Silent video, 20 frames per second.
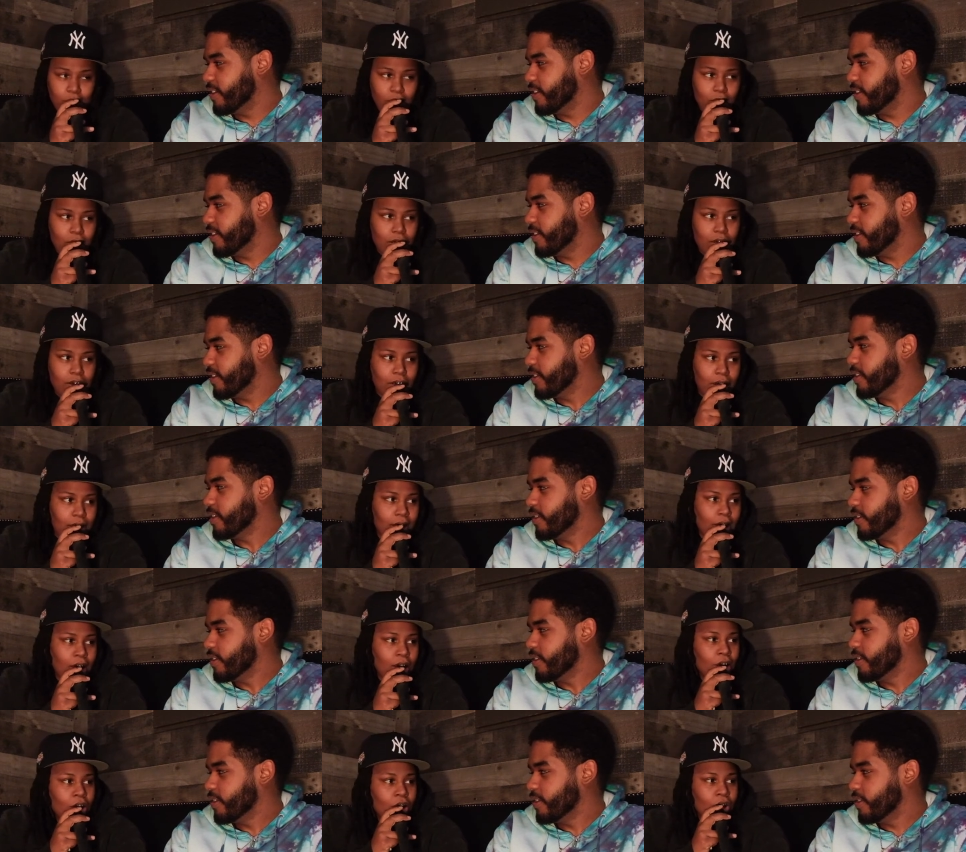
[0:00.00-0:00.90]
Speaker 1: That's like,
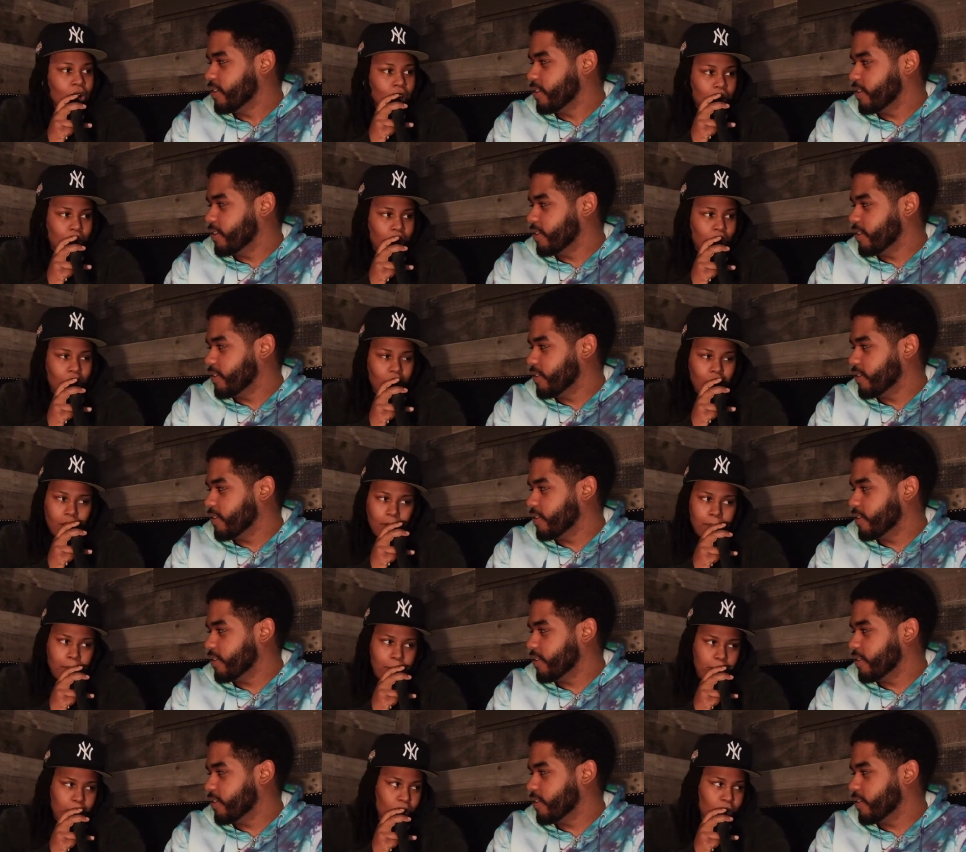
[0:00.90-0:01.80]
you know, a lot of
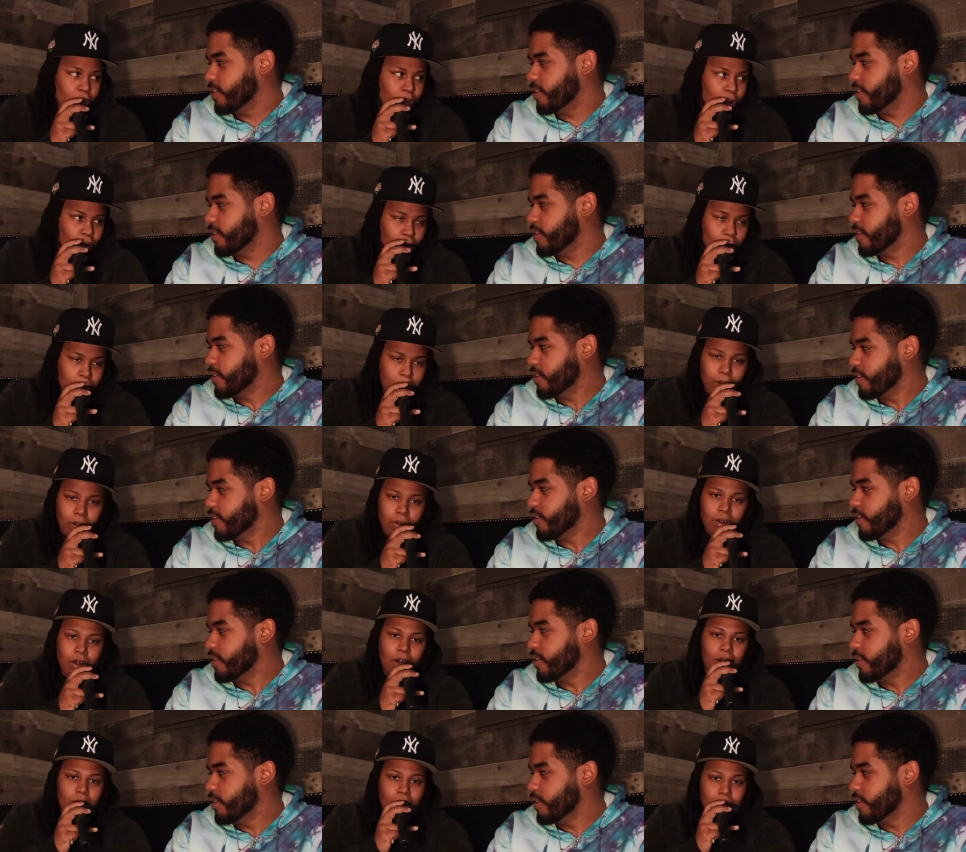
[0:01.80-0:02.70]
people don't know about
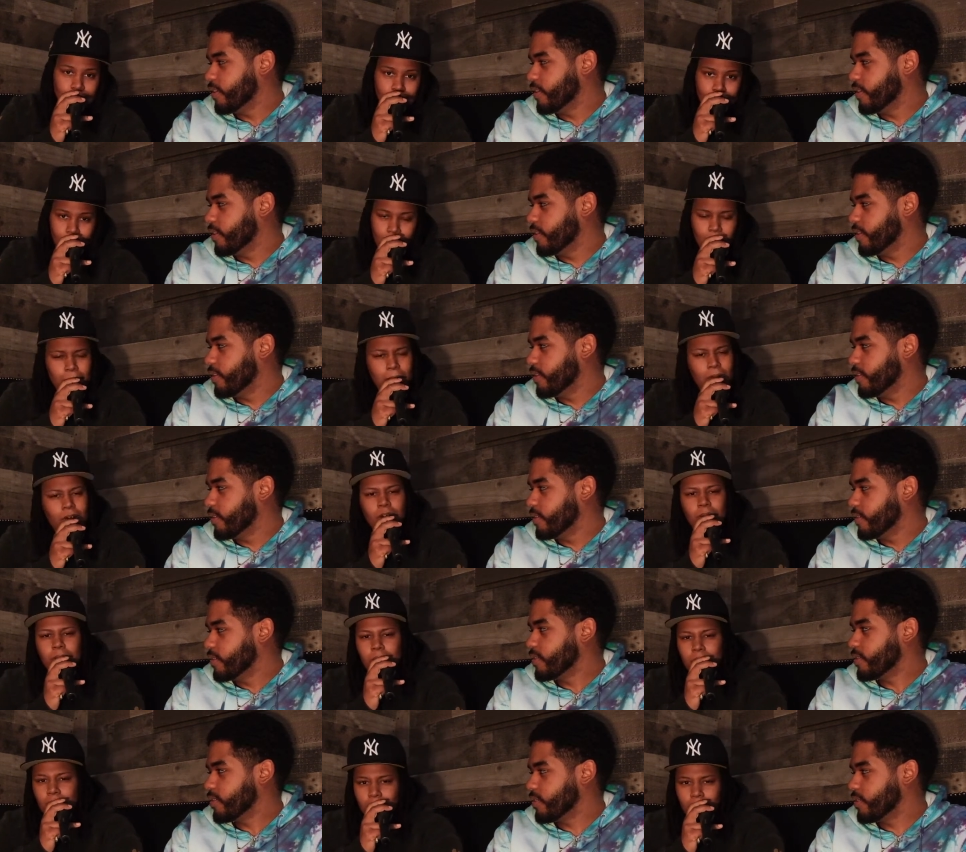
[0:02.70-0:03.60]
that town. They be like,
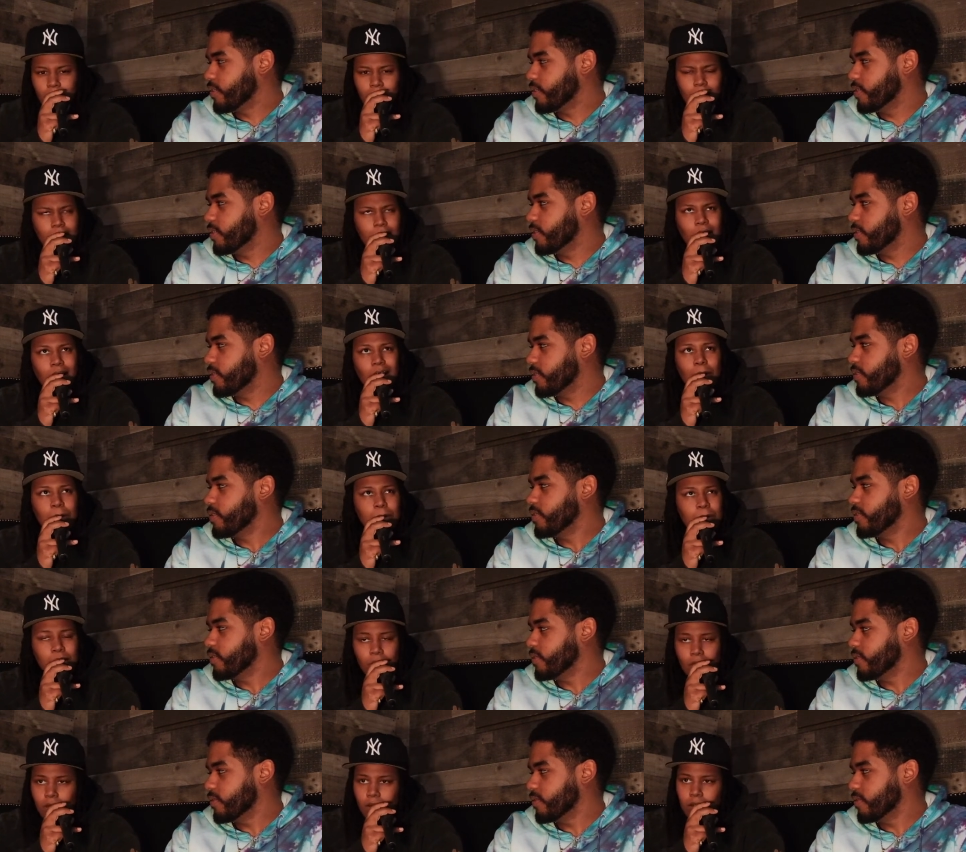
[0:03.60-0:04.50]
"What's that? Is that
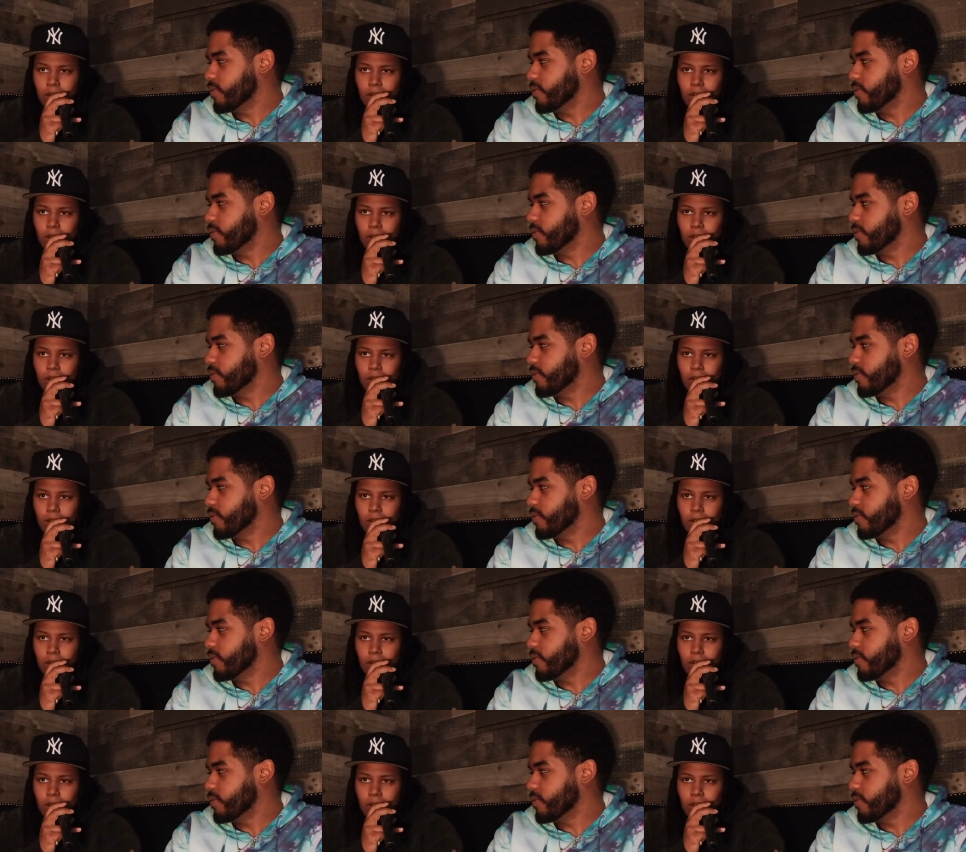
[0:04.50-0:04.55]
upstate?"